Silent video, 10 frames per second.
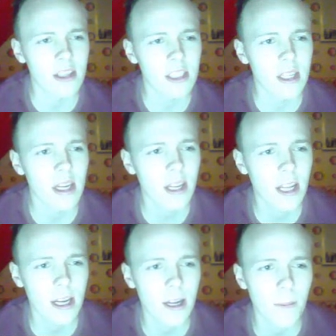across.
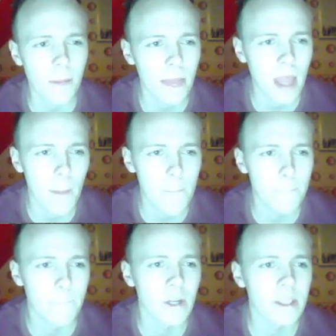
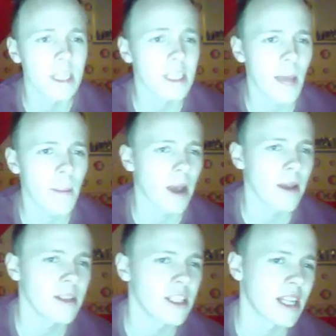But this time
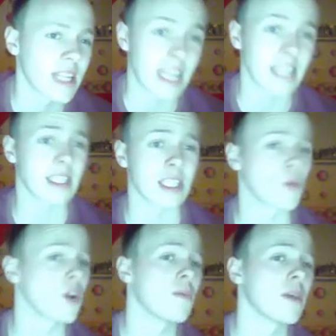I decided against it as
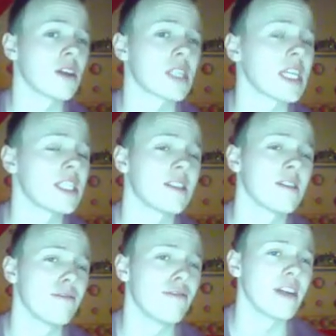well, because I
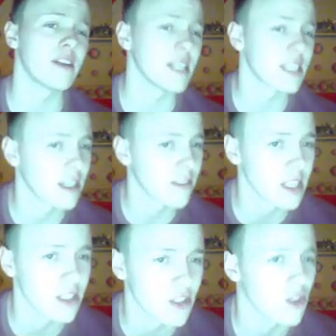still fear the
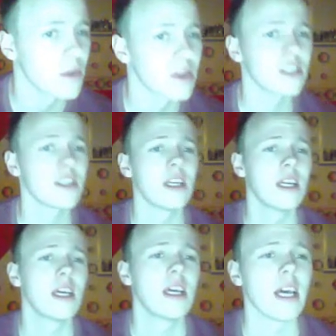Escavalier so much,
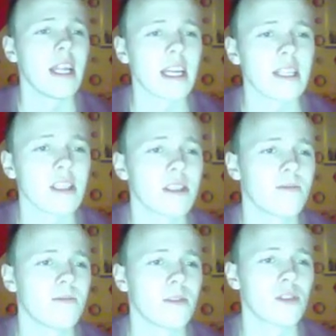and he can just
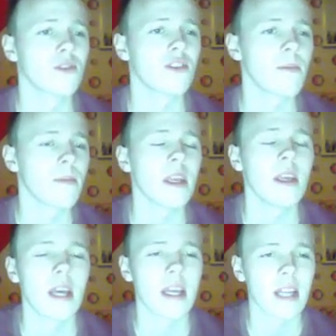pursuit trap
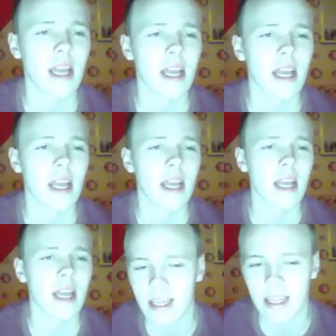me and I
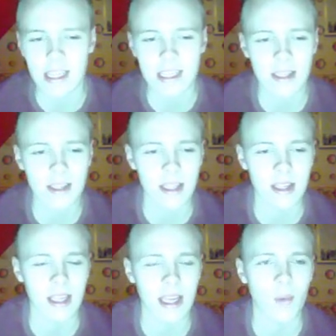die, and that's not the
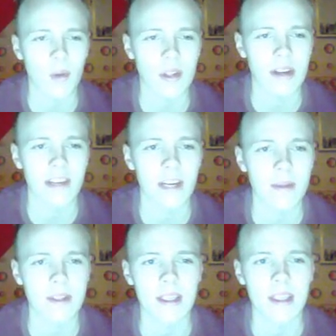thing I want to have
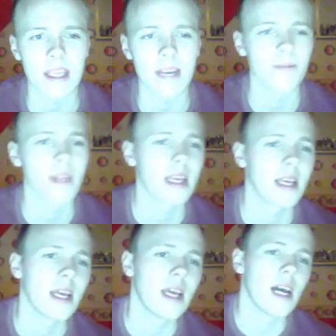happen. And
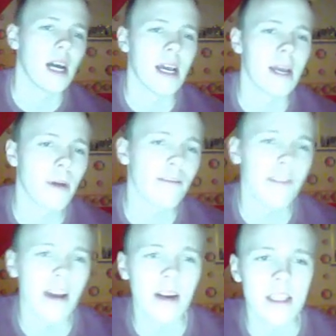yeah, Hidden Power
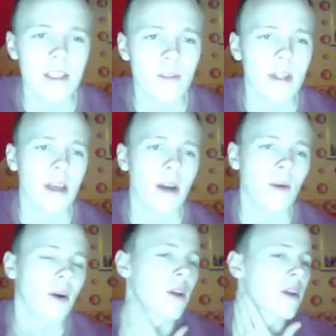Fire is a 2-hit
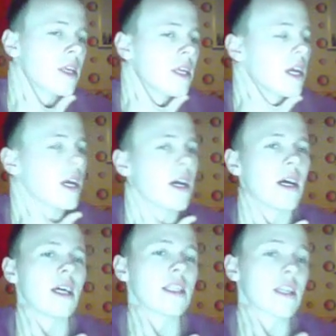KO on the
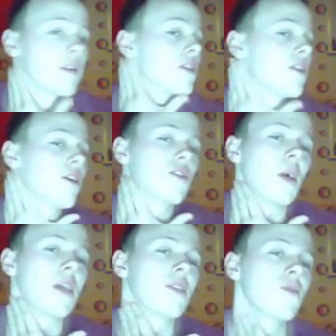Escavalier though,
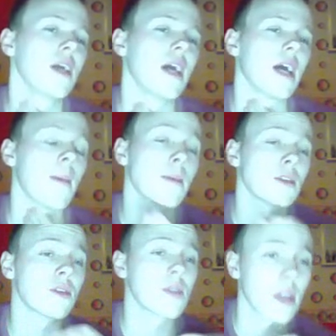so I'm able
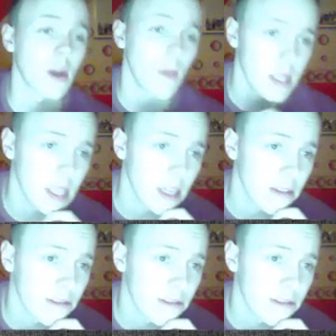to 2-hit KO it